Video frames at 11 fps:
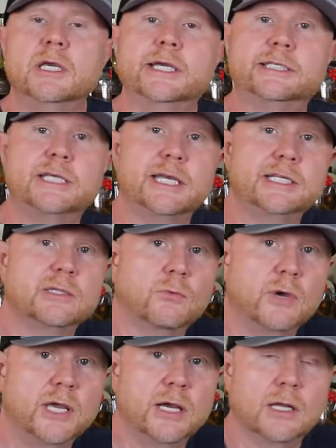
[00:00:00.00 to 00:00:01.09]
it takes
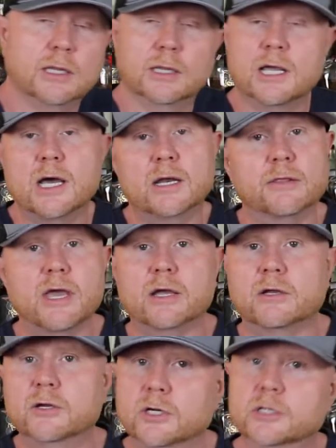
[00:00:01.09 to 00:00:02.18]
away a lot of that
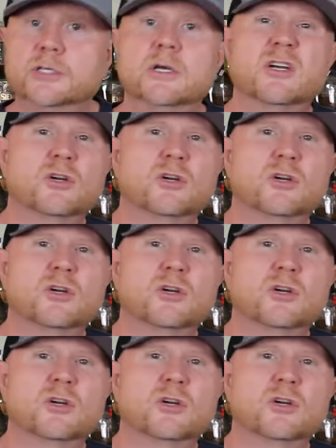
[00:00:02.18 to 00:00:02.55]
cooked